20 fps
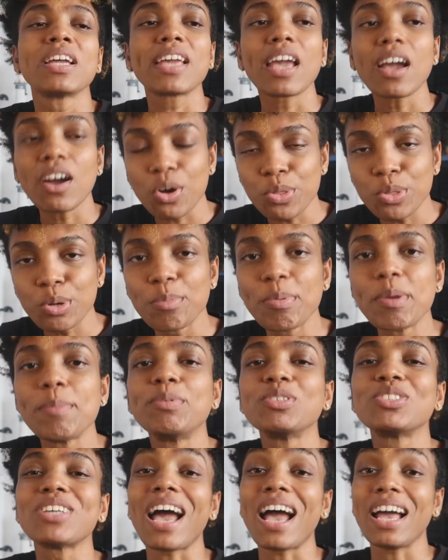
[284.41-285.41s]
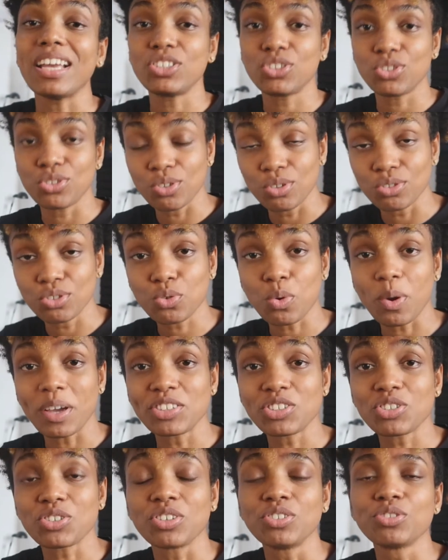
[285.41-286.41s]
Get other people to ask you those
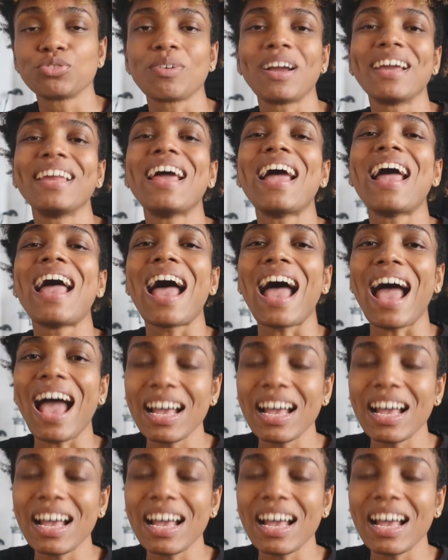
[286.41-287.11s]
questions, right?